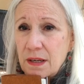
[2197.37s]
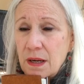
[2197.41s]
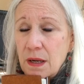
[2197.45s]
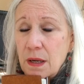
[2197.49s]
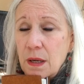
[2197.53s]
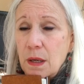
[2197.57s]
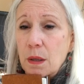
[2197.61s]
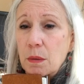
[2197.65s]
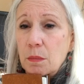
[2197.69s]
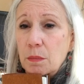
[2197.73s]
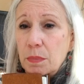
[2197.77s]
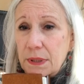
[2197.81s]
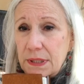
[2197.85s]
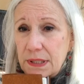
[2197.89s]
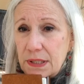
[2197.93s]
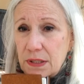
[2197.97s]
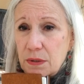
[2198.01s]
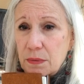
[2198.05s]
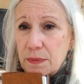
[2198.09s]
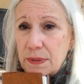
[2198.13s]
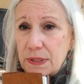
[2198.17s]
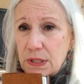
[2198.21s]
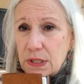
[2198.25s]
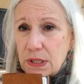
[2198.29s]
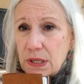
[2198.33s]
please reach
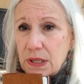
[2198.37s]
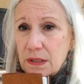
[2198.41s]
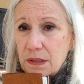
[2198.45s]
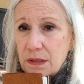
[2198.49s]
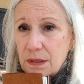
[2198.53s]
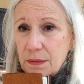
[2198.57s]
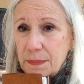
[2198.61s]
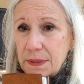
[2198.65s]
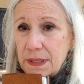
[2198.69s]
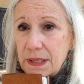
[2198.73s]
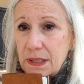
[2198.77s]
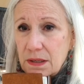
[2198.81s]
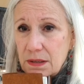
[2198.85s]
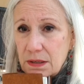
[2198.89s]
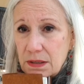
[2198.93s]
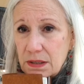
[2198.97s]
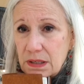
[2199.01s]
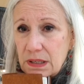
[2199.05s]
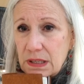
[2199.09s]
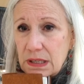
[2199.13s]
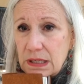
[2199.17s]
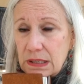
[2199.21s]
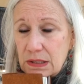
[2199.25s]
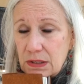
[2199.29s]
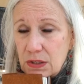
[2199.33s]
out to me on
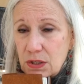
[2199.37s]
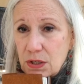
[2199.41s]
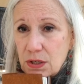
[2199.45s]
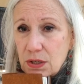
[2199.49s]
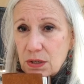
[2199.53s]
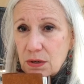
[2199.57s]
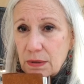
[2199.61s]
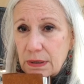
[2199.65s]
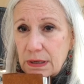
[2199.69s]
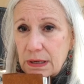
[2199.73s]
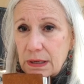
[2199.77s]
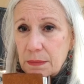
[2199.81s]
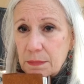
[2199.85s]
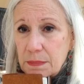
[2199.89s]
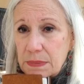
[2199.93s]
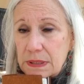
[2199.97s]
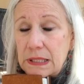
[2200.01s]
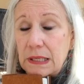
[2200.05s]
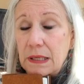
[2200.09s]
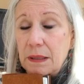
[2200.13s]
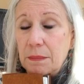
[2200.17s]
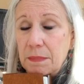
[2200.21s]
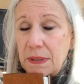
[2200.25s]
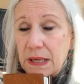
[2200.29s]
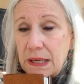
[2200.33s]
Instagram, send me
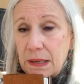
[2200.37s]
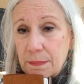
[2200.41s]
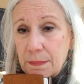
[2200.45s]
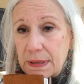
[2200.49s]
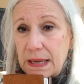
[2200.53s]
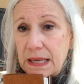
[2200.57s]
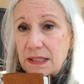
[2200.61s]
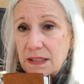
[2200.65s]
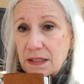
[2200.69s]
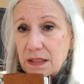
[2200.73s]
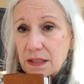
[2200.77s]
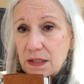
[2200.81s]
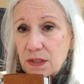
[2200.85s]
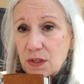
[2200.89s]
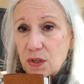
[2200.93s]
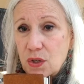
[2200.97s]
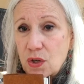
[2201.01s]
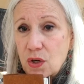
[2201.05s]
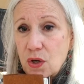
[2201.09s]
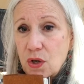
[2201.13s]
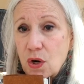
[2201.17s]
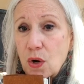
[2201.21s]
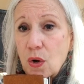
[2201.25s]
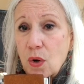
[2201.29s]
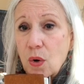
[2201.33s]
a message,
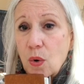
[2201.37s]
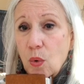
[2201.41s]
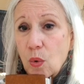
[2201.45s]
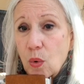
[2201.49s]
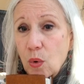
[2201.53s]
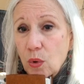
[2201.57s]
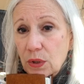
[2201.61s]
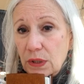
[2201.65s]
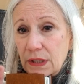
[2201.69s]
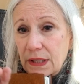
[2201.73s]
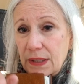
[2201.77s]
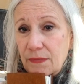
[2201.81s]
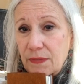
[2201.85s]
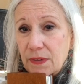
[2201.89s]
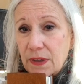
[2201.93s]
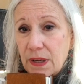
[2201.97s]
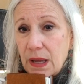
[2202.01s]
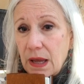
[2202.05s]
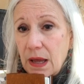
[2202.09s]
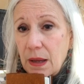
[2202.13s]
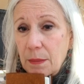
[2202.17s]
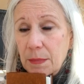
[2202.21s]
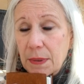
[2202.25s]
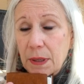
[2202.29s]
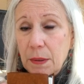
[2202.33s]
or leave a
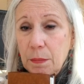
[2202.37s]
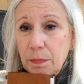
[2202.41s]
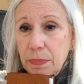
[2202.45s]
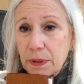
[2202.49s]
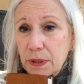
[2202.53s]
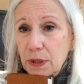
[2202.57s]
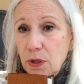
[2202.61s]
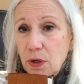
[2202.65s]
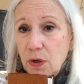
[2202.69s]
comment below.